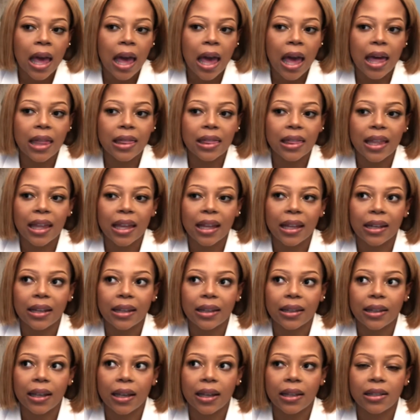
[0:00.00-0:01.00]
and
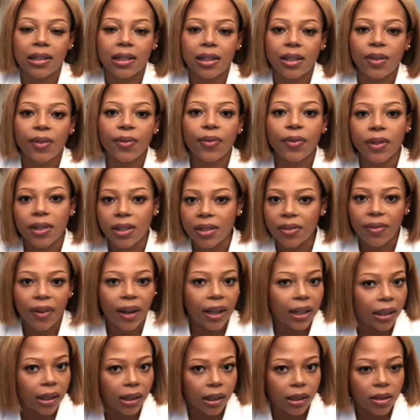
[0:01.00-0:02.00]
then it just fits
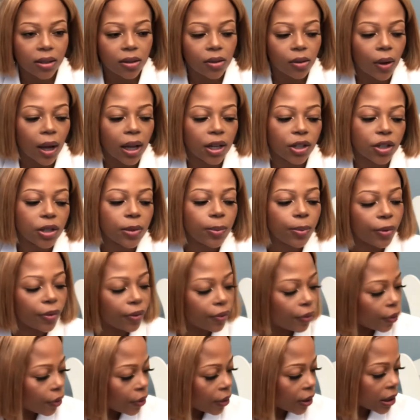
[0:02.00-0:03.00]
funny so I just
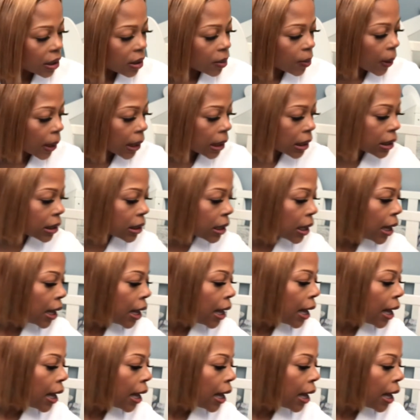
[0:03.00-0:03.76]
prefer these ones